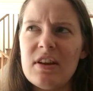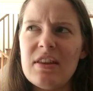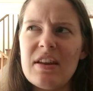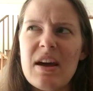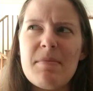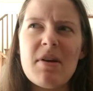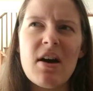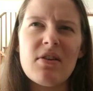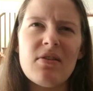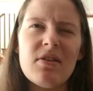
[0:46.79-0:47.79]
and that I'm
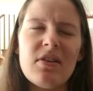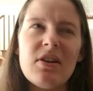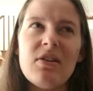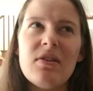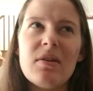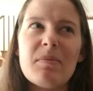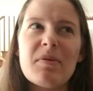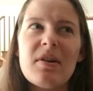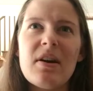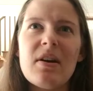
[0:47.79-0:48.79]
not very good at
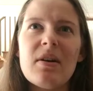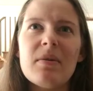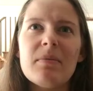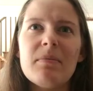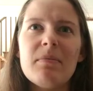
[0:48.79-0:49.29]
prayer